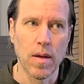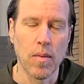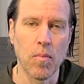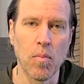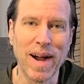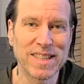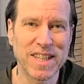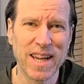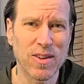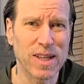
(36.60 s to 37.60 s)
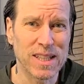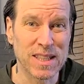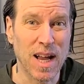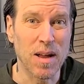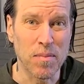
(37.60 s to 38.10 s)
My channel is
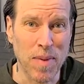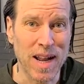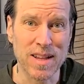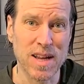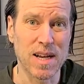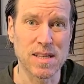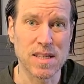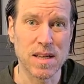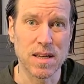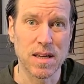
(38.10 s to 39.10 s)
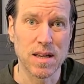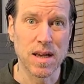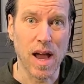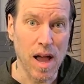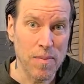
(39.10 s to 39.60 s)
not monetized.
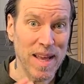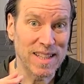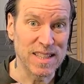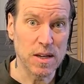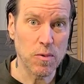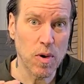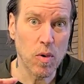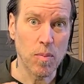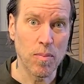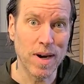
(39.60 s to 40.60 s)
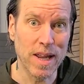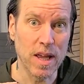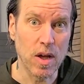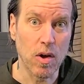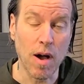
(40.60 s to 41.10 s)
I make zero
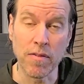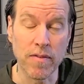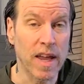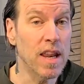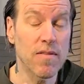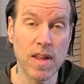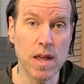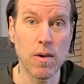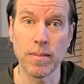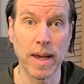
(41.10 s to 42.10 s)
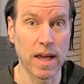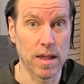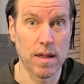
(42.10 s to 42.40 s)
money off of any video I make.